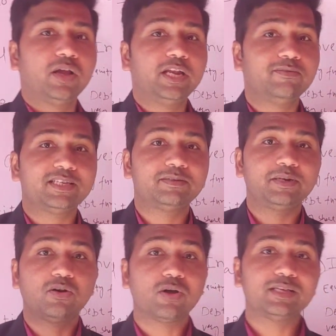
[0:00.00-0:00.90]

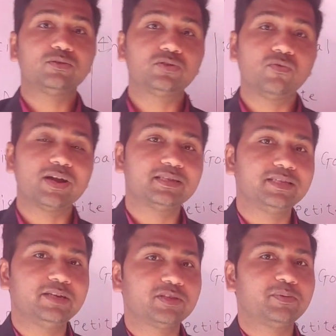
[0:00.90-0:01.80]
Investment horizon. So what is
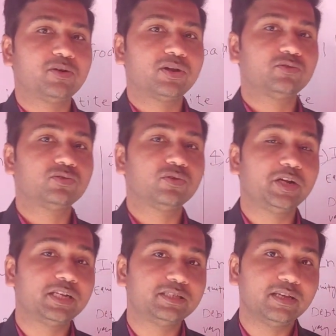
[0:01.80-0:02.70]
the investment horizon? So
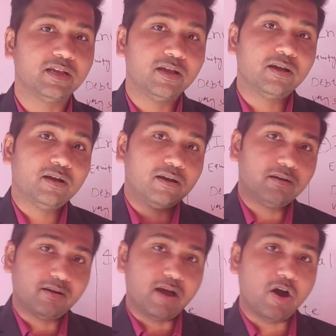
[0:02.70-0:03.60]
it is the
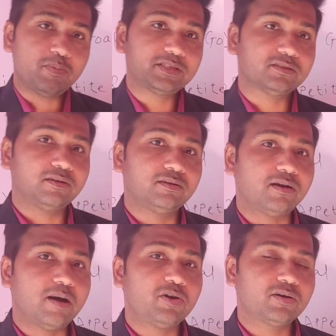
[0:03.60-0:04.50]
how much
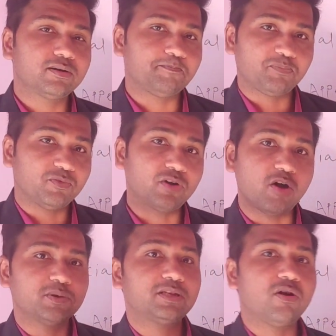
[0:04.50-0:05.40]
amount, for
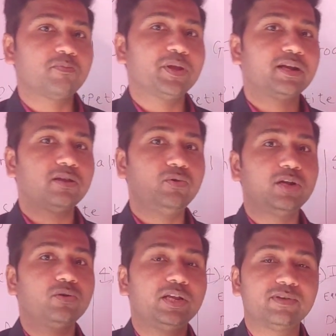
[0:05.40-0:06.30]
how much long period you
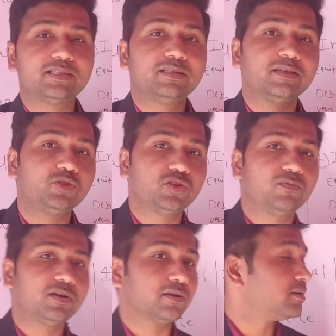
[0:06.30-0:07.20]
need to invest in the
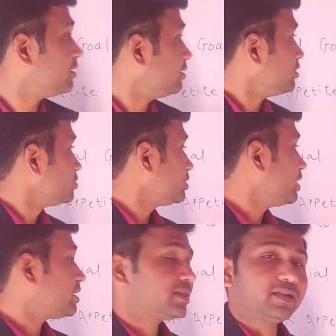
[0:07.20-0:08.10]
mutual fund. So
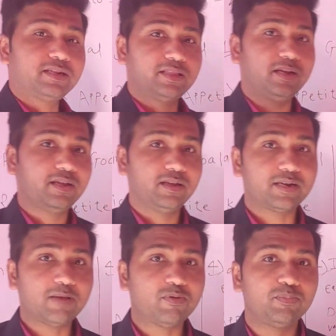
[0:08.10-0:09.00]
there are the three
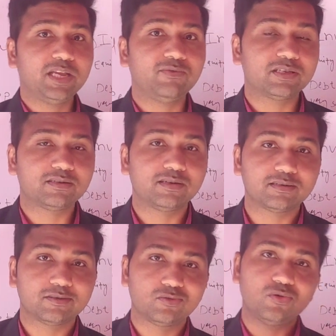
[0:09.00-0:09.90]
type of the
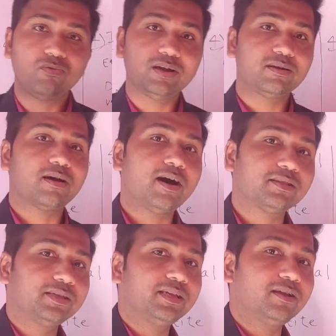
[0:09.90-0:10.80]
investors. So one
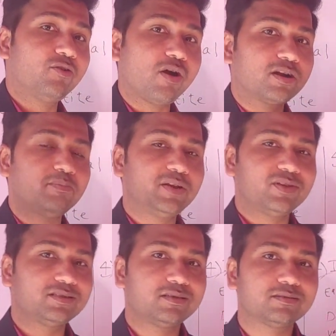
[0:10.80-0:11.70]
are the long term
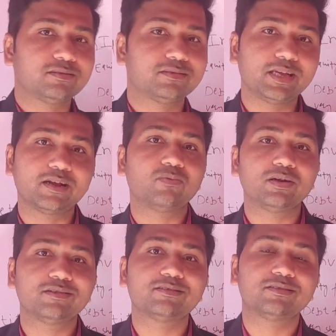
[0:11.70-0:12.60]
investors, second
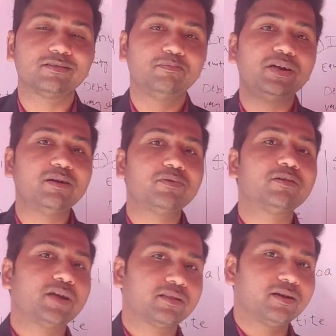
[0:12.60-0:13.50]
one is medium
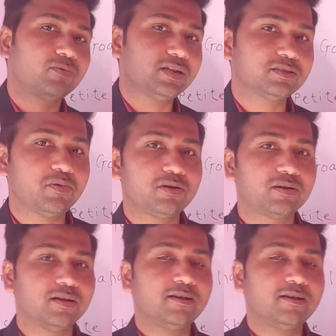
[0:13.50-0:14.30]
term, and third one is small